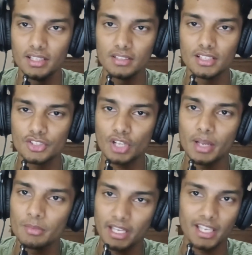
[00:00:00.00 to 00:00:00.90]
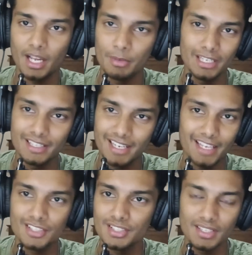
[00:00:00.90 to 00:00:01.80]
this time, like I mean in the
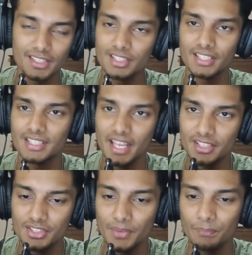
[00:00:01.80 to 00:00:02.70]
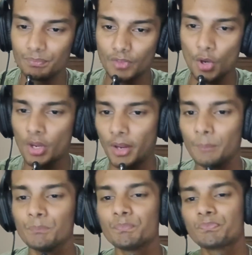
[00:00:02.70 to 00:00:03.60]
next 30 days. Okay,
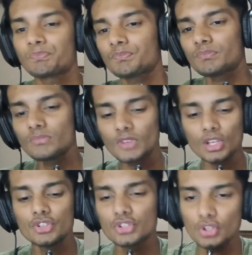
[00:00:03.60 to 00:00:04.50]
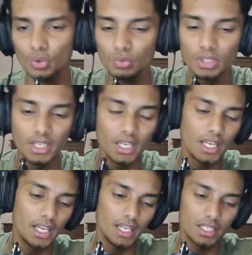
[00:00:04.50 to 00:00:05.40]
so
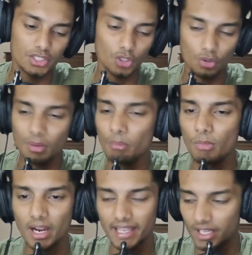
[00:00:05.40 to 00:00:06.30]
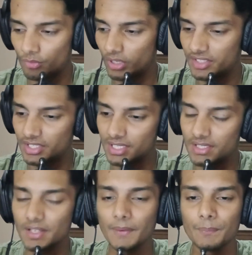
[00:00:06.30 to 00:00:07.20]
my advice is
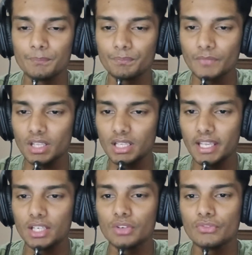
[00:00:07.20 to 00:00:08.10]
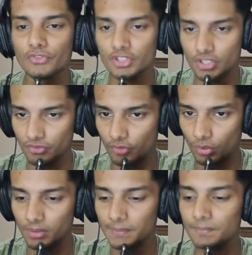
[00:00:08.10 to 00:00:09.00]
like first of
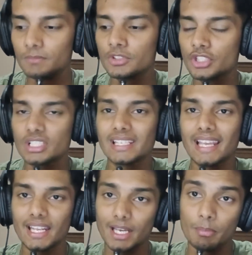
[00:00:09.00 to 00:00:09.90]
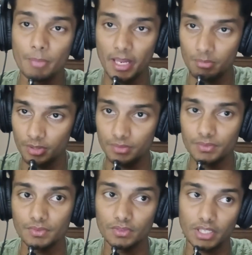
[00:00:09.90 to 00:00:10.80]
all, just get a paper.
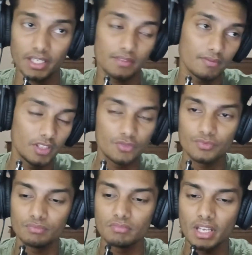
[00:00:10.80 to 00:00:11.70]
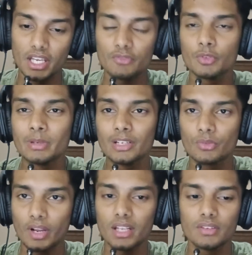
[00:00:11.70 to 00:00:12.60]
Like it would be
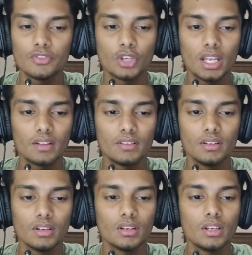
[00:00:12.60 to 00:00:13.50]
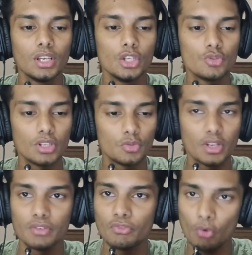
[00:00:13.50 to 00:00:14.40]
great if you get the
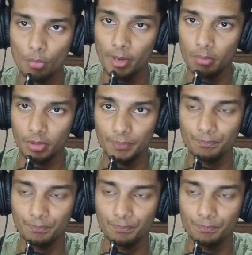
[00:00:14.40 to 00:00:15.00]
2024 paper.